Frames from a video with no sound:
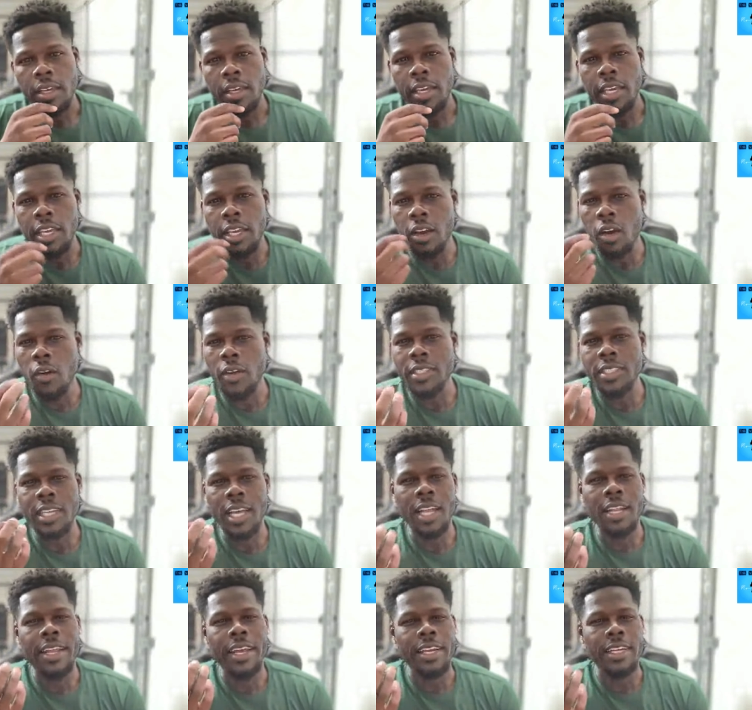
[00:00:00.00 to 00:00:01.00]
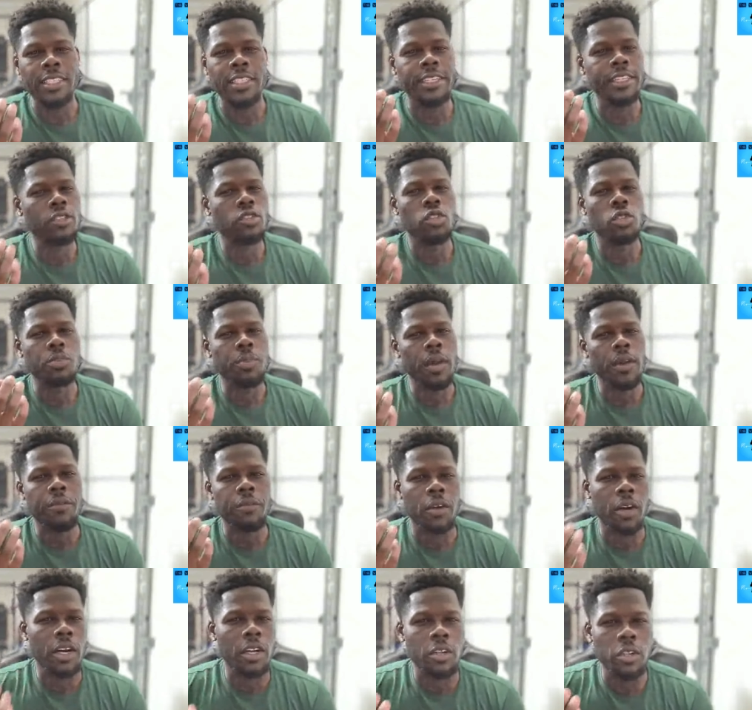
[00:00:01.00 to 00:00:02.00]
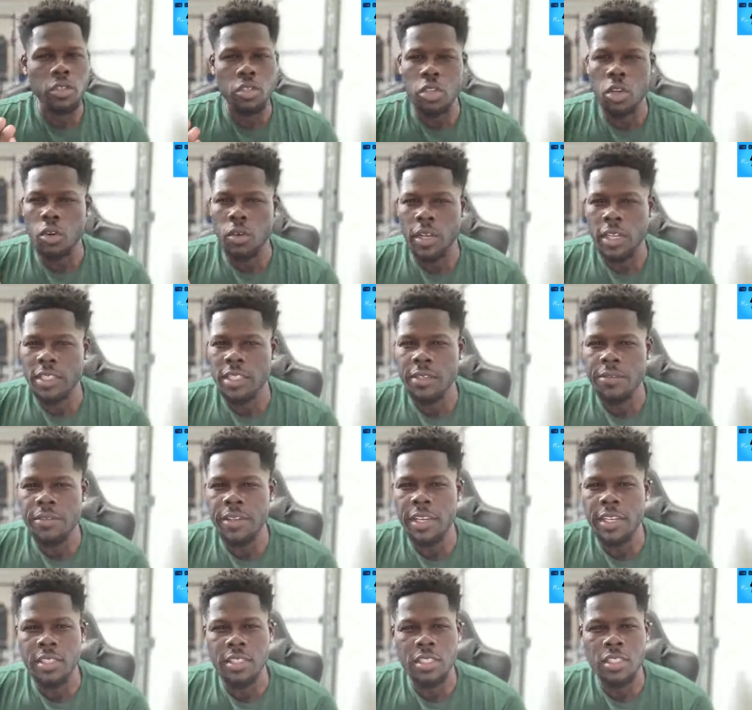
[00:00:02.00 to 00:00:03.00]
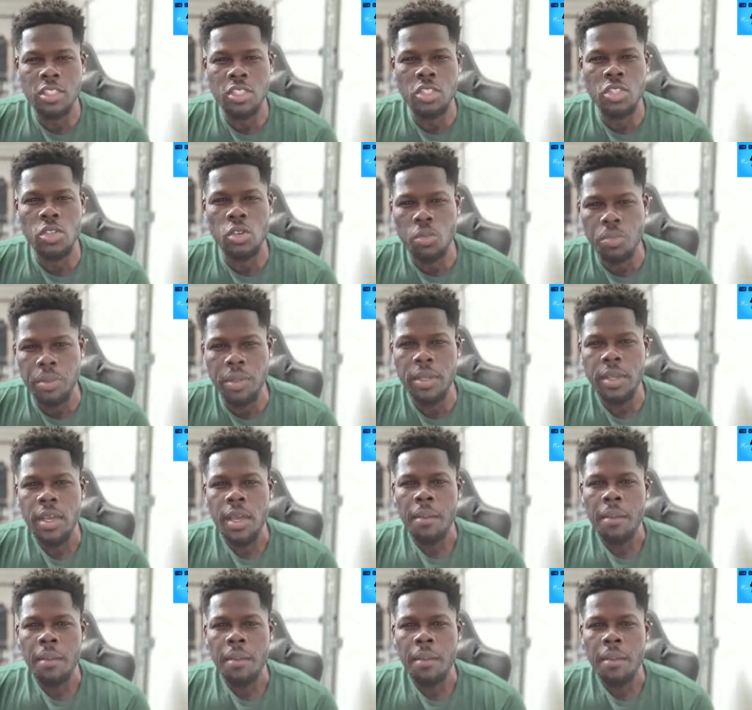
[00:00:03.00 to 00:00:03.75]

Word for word: He always got like a disrespectful undertone as if niggas is stupid.